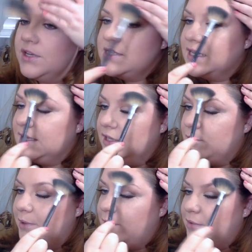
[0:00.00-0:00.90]
Take a little
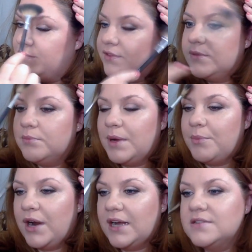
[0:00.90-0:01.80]
bit above my
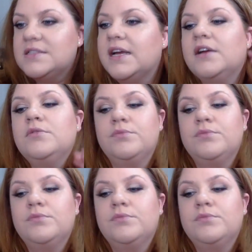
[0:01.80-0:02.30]
brows there.